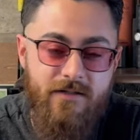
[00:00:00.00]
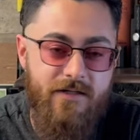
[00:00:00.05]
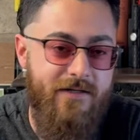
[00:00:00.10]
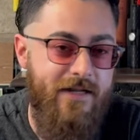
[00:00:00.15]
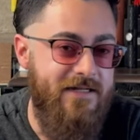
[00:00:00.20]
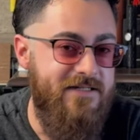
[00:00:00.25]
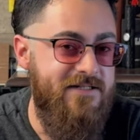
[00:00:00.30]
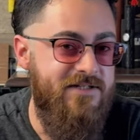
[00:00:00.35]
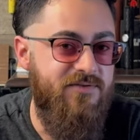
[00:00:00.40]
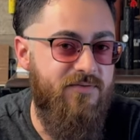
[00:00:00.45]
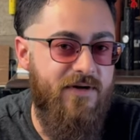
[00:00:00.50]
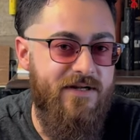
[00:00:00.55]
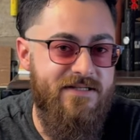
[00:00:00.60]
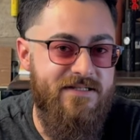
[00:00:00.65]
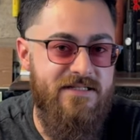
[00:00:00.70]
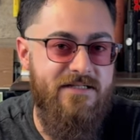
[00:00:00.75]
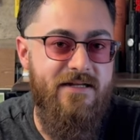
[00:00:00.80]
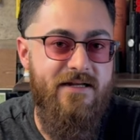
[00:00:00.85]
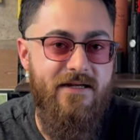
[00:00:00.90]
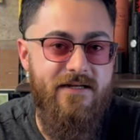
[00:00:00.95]
a
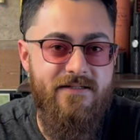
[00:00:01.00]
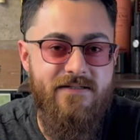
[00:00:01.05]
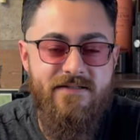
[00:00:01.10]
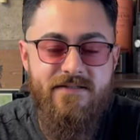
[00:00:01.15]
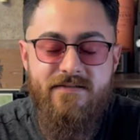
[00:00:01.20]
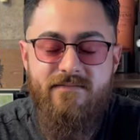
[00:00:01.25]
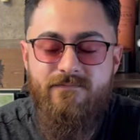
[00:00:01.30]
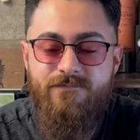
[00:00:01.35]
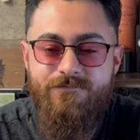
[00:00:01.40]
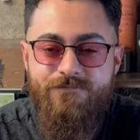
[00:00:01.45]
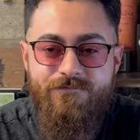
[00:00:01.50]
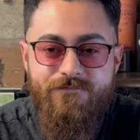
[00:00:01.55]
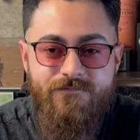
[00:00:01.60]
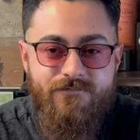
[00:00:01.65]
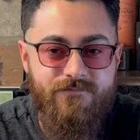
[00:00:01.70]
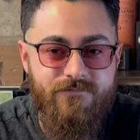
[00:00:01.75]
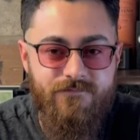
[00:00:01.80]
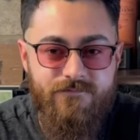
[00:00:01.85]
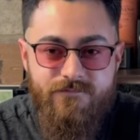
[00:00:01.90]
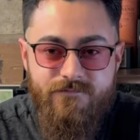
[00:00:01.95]
1926
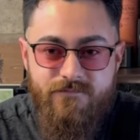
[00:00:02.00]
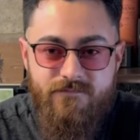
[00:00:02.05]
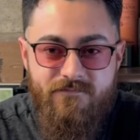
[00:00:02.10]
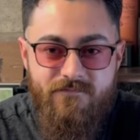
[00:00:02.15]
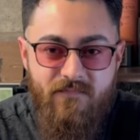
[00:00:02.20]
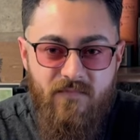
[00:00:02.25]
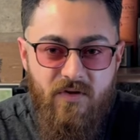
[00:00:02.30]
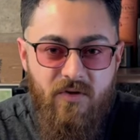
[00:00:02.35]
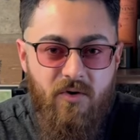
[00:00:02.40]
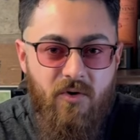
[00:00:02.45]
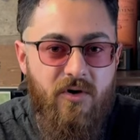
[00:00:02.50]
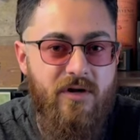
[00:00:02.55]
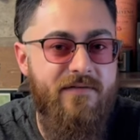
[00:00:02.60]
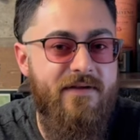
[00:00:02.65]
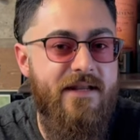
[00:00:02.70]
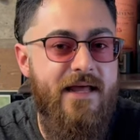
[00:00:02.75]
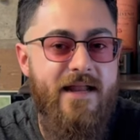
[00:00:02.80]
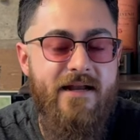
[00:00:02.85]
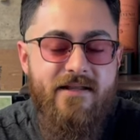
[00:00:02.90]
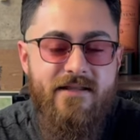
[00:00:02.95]
or
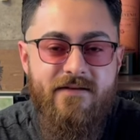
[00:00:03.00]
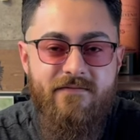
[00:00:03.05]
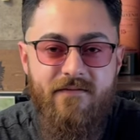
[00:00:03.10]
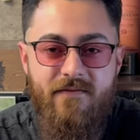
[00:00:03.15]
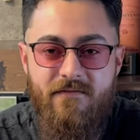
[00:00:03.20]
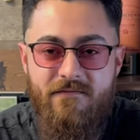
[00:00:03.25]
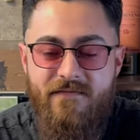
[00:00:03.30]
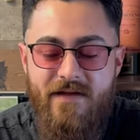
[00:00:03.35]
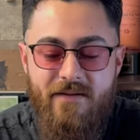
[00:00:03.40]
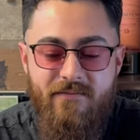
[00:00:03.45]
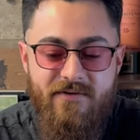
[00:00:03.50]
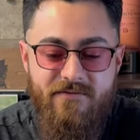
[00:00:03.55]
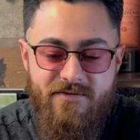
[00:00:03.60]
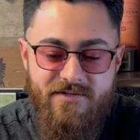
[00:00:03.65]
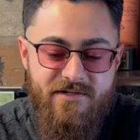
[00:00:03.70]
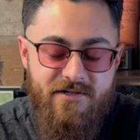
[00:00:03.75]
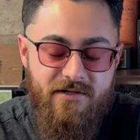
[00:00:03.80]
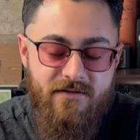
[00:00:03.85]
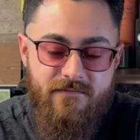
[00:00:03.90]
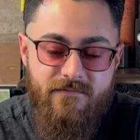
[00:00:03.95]
even anything from the family
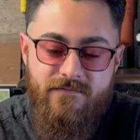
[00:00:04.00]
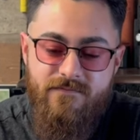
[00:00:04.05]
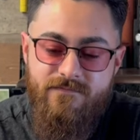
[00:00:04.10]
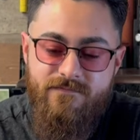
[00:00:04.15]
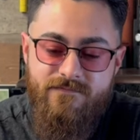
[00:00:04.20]
reserve.